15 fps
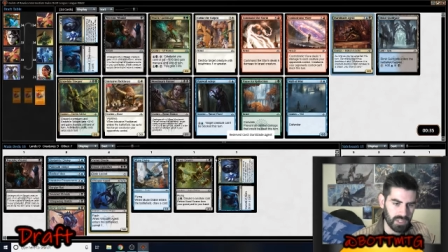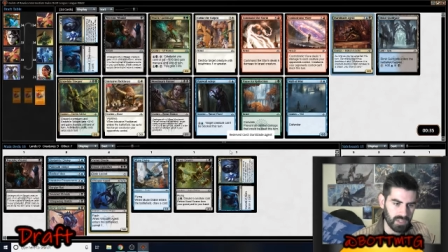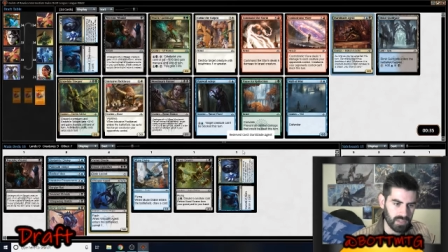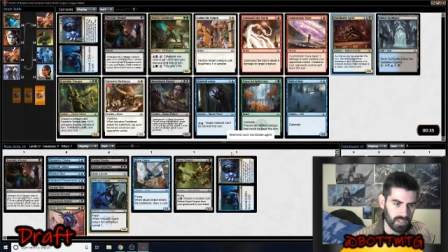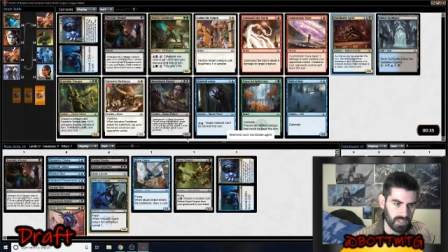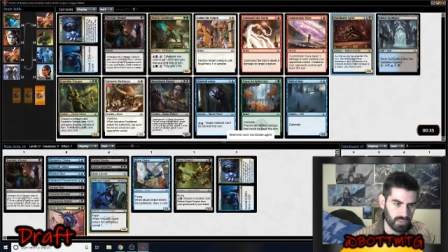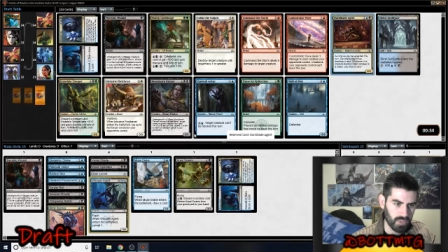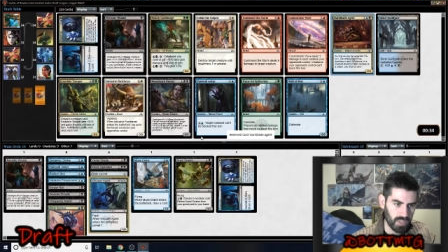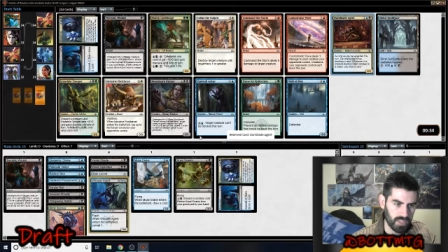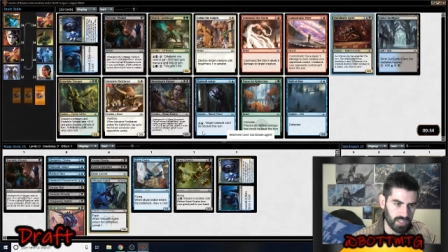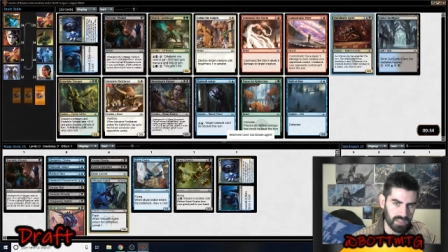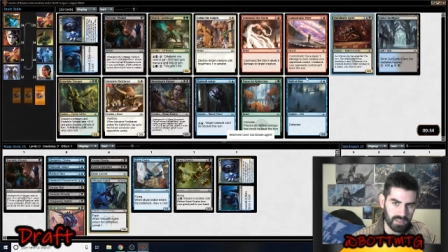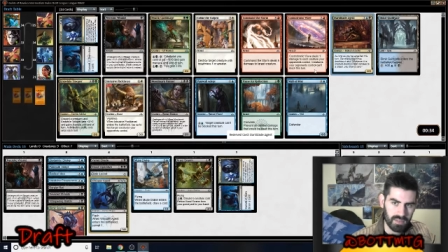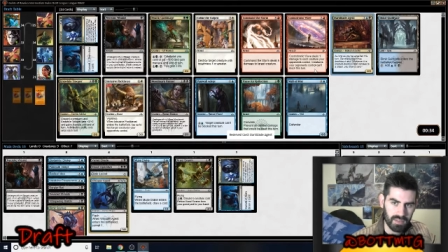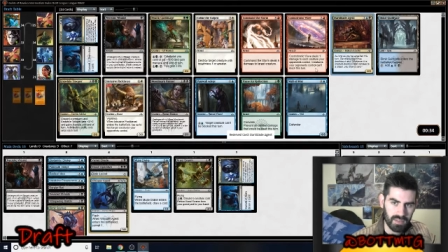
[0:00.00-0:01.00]
and try and get
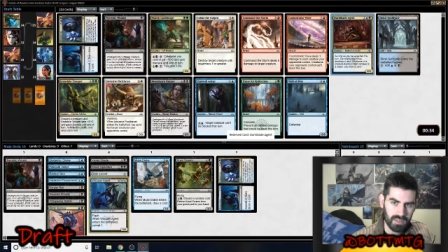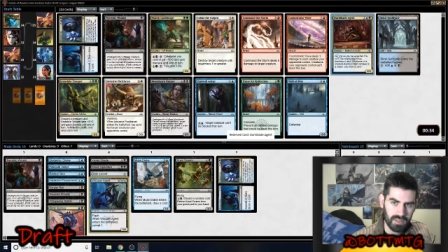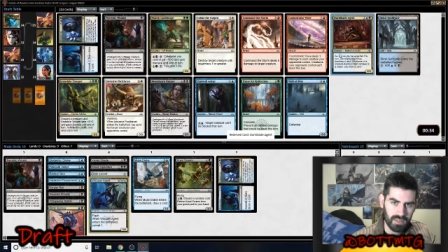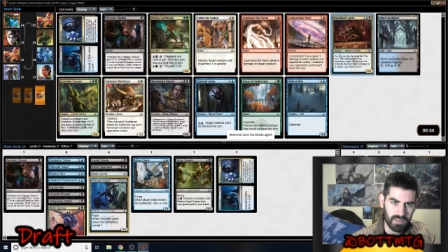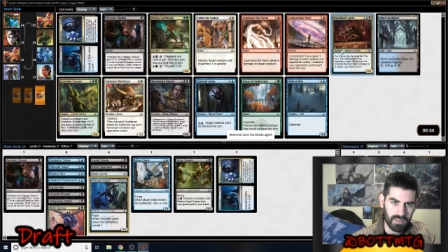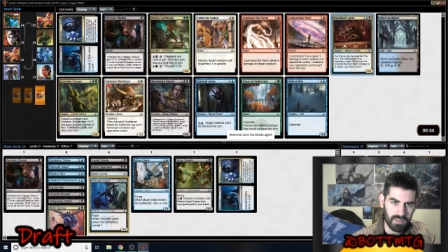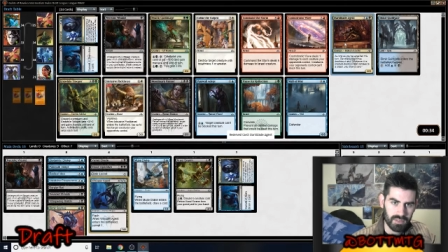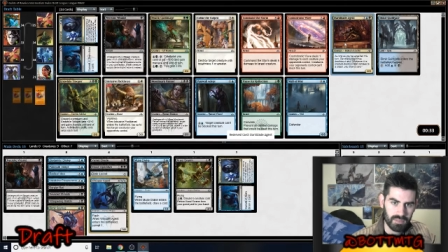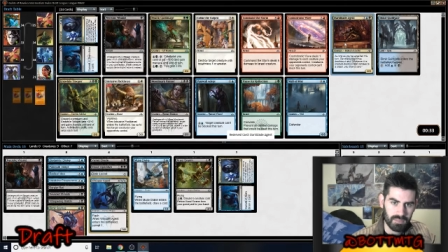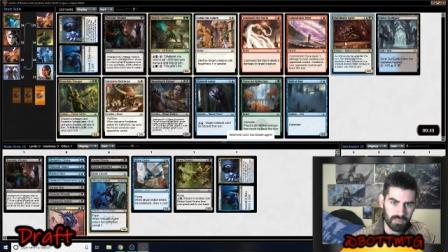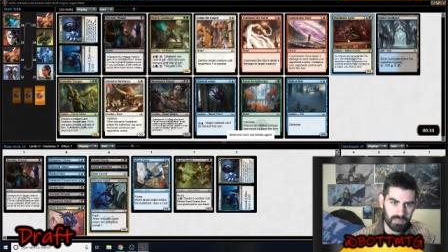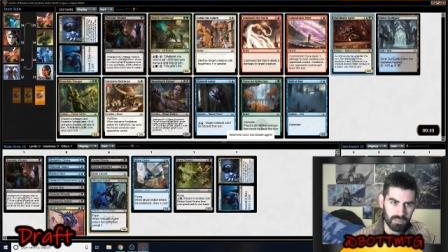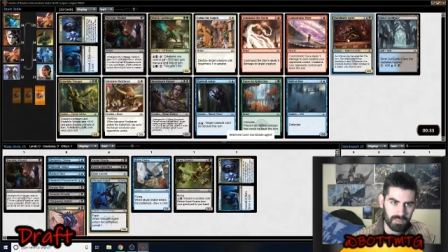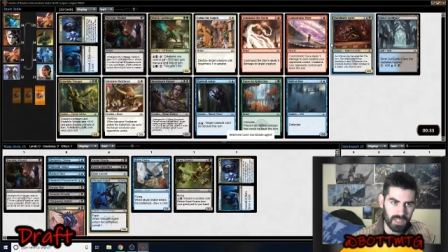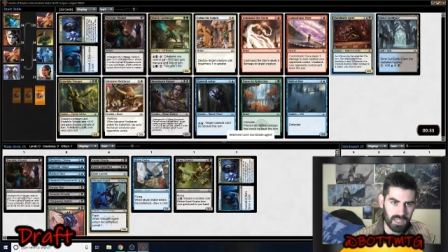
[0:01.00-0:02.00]

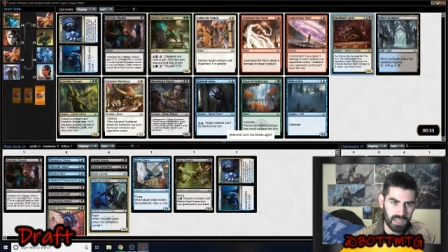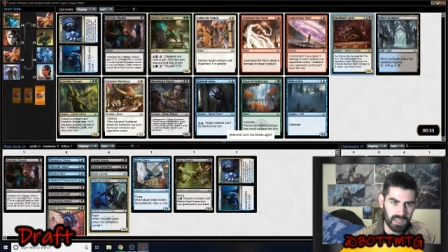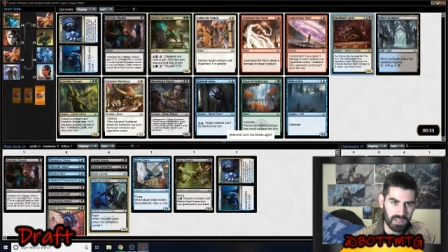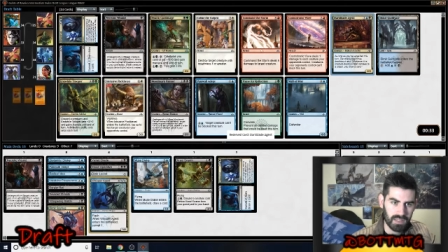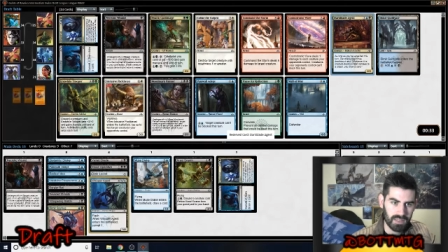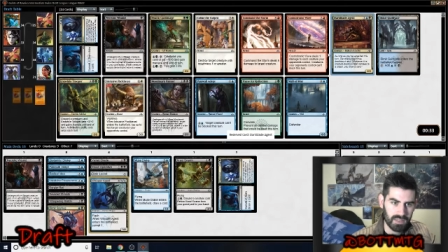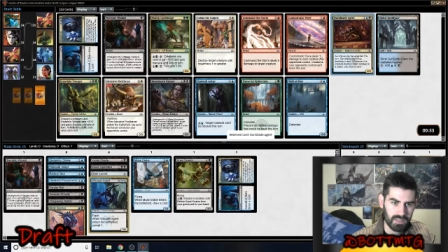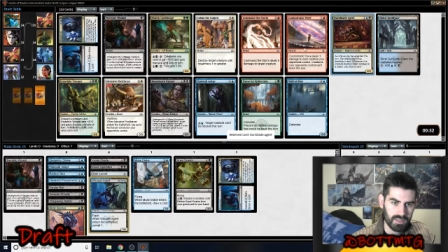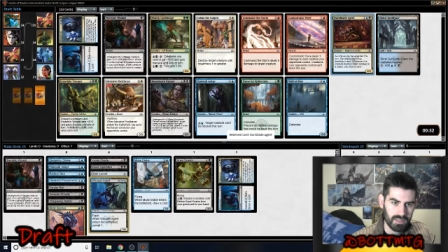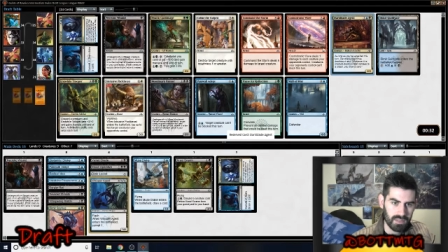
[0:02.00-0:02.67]
some mechanics.